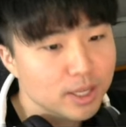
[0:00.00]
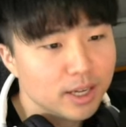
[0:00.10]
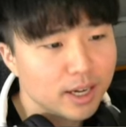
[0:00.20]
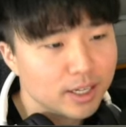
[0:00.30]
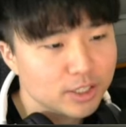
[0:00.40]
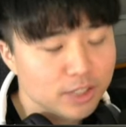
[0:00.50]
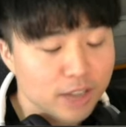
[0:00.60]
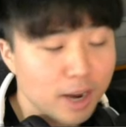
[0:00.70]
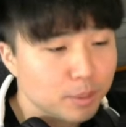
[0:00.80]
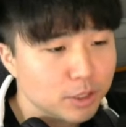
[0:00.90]
the
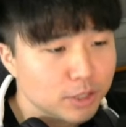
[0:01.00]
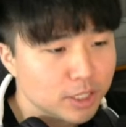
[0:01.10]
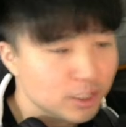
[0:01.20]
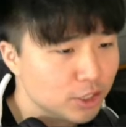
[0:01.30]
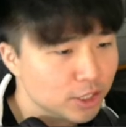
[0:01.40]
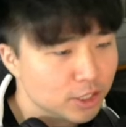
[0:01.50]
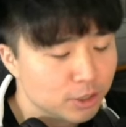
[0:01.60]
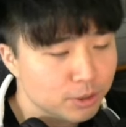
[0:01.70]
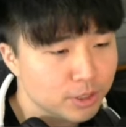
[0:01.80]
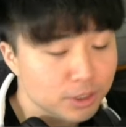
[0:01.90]
opportunity to just
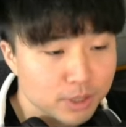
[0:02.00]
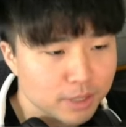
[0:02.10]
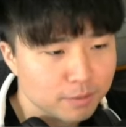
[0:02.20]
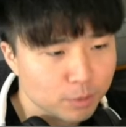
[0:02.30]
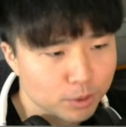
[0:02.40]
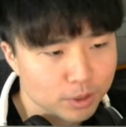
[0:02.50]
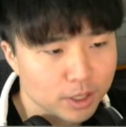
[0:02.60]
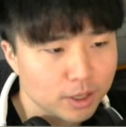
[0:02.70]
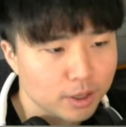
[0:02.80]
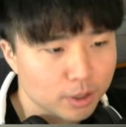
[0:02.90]
tune in for
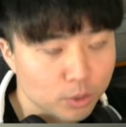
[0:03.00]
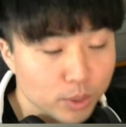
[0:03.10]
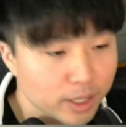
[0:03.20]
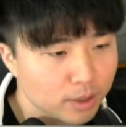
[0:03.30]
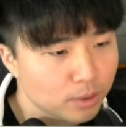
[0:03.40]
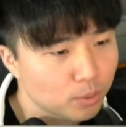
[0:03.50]
a quick